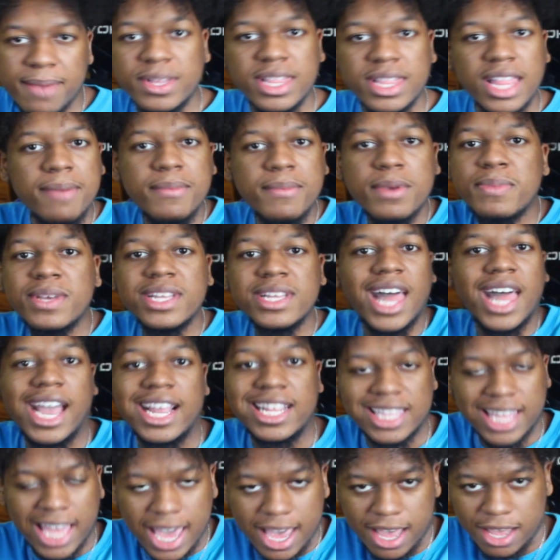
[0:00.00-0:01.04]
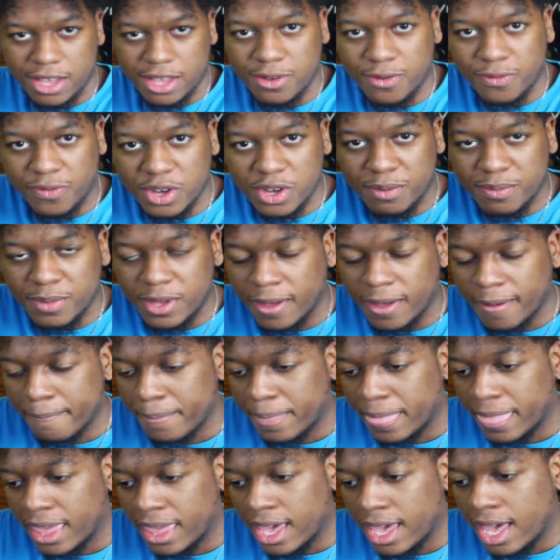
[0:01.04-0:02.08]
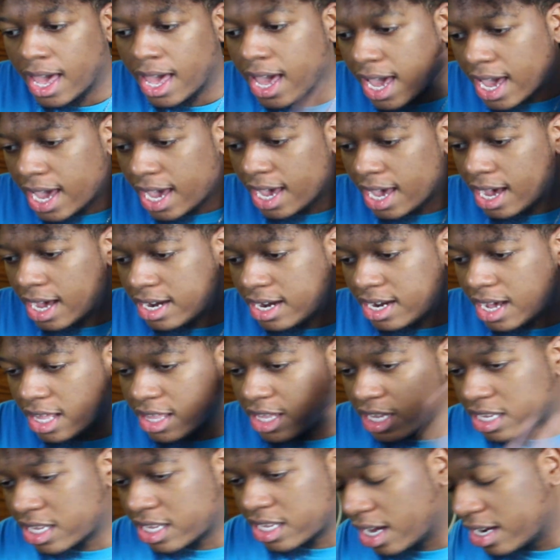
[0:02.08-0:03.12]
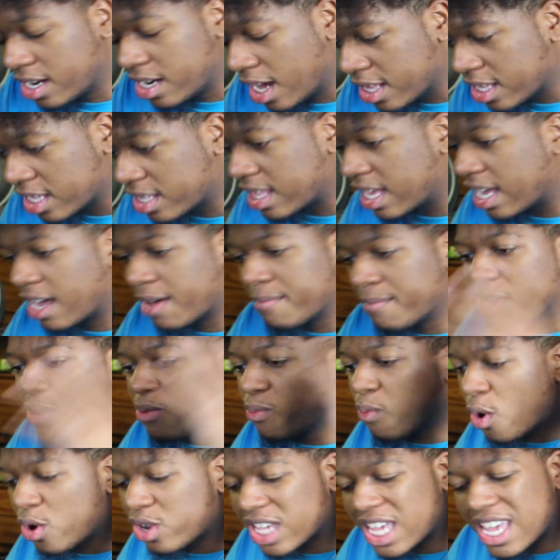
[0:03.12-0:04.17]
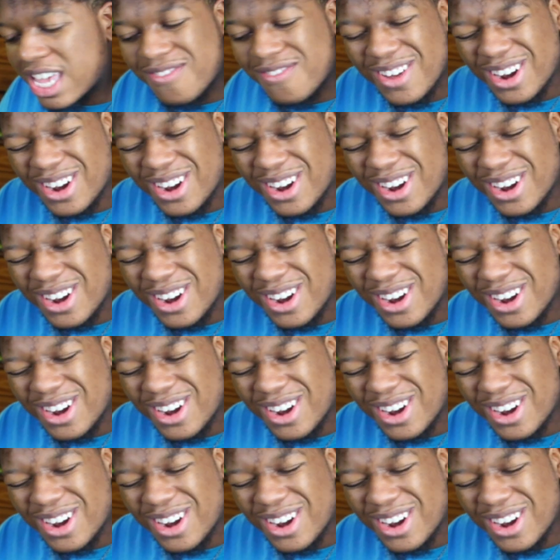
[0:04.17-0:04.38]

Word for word: Let me be like that. You feel me? And another another thing of me working even